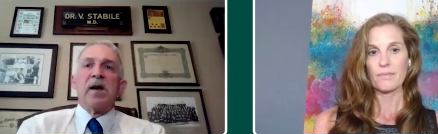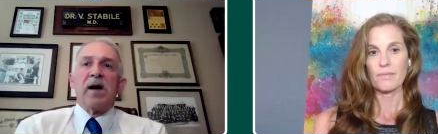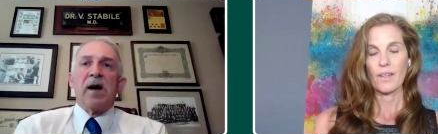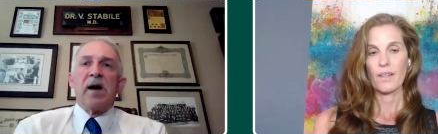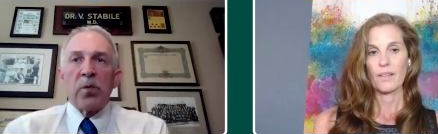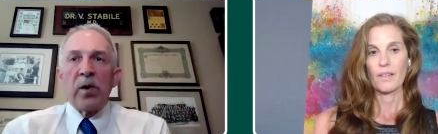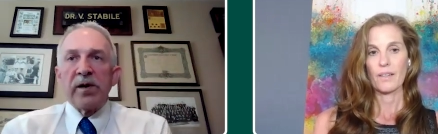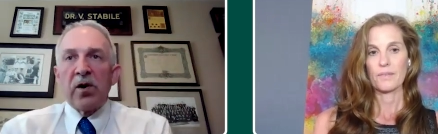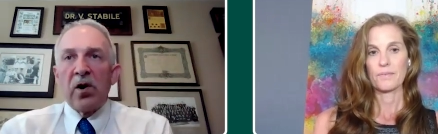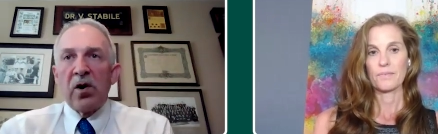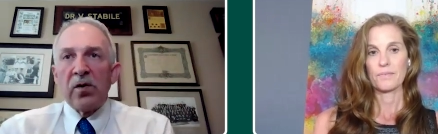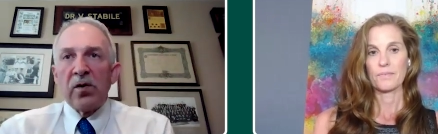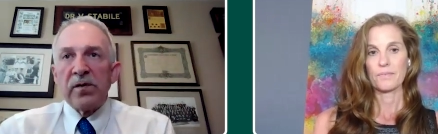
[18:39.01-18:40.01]
Speaker 1: There's one
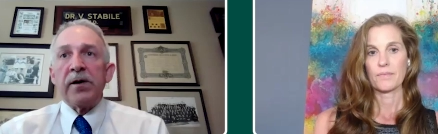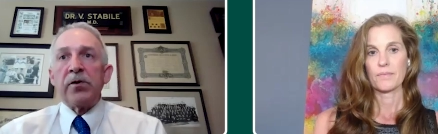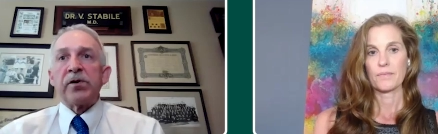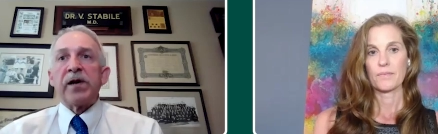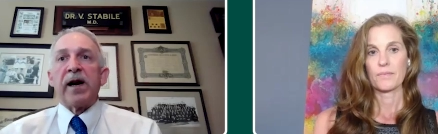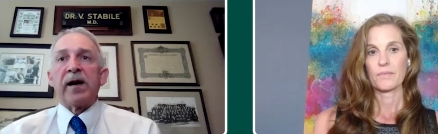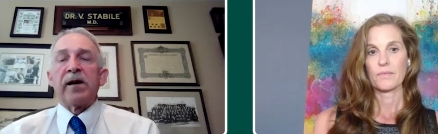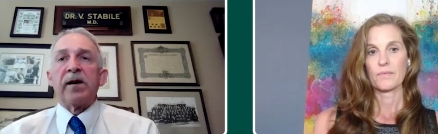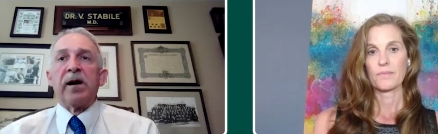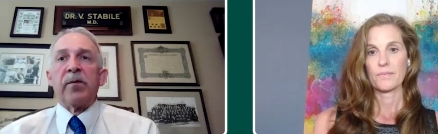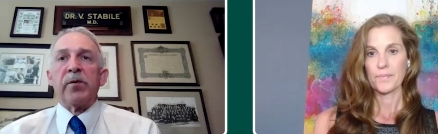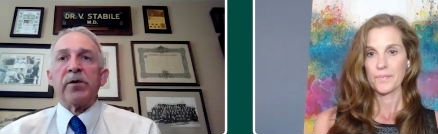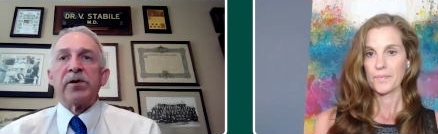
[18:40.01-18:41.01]
called Nurtec,
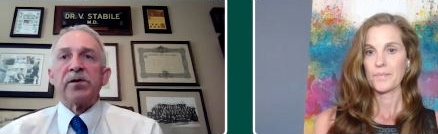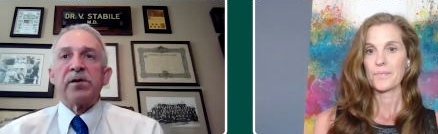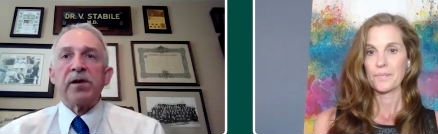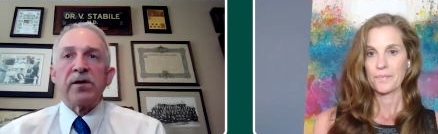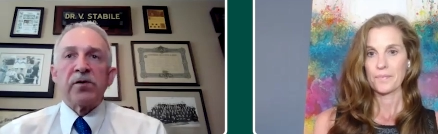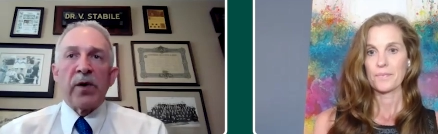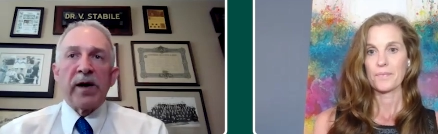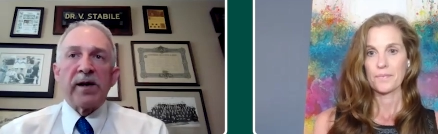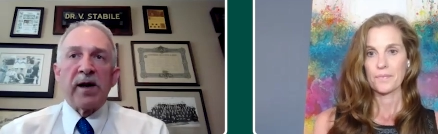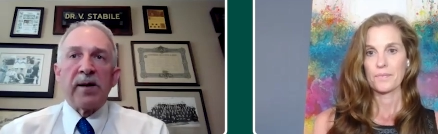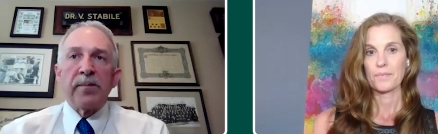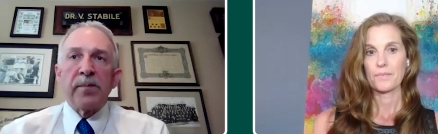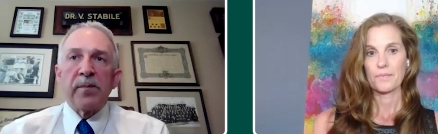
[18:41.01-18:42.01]
um, which is the trade
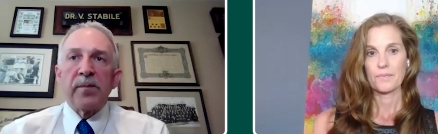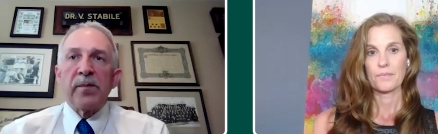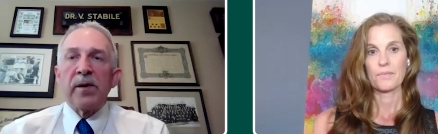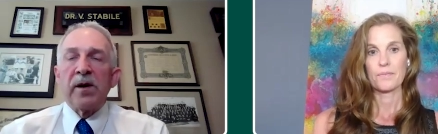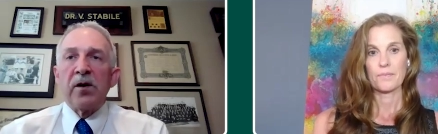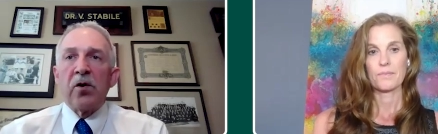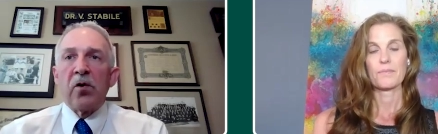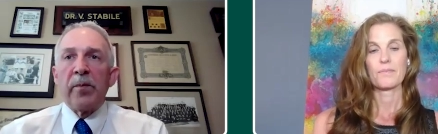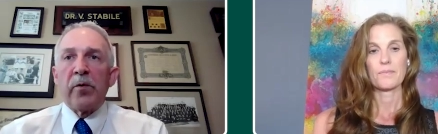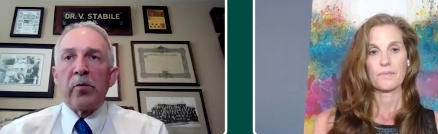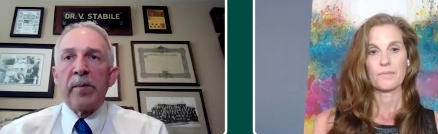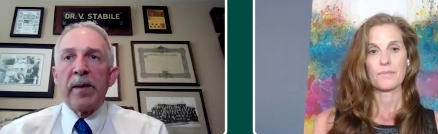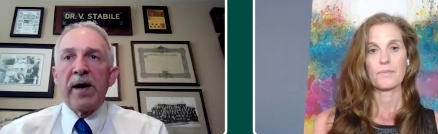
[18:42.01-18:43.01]
name, you know, or
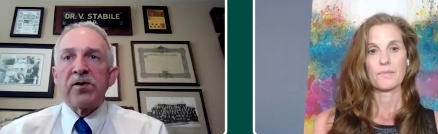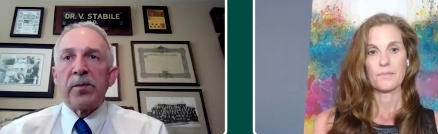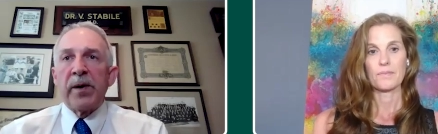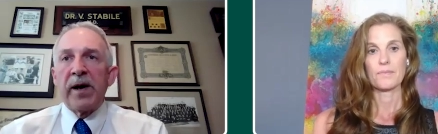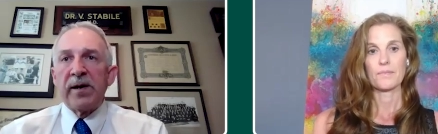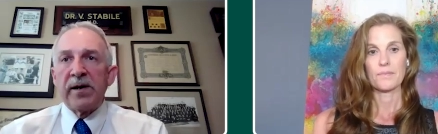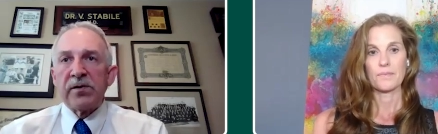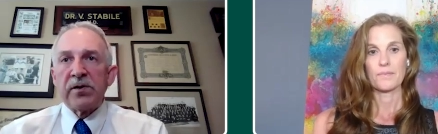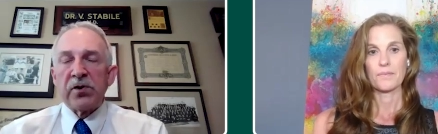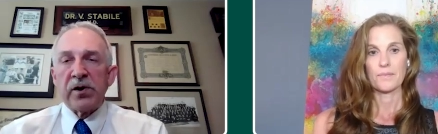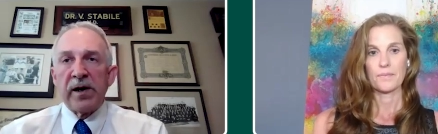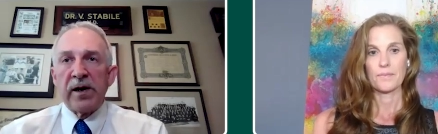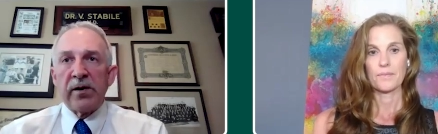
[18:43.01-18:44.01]
rimegepant is the
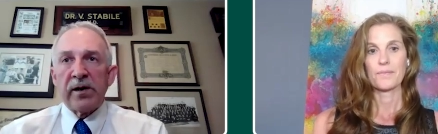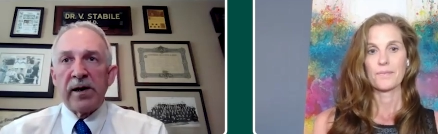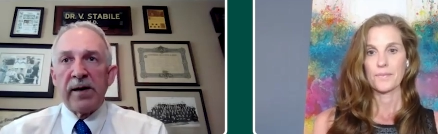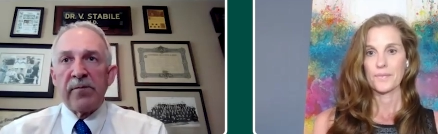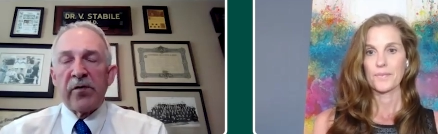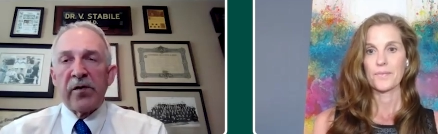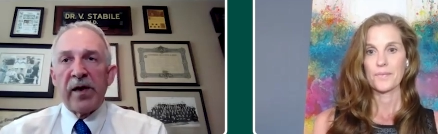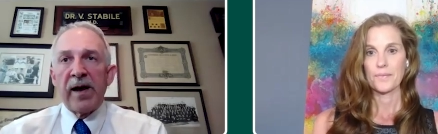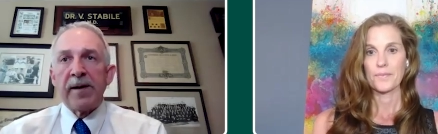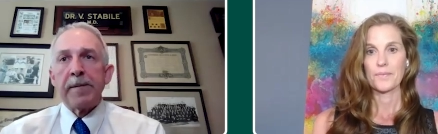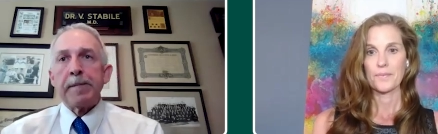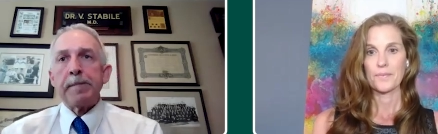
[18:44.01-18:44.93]
generic name for that.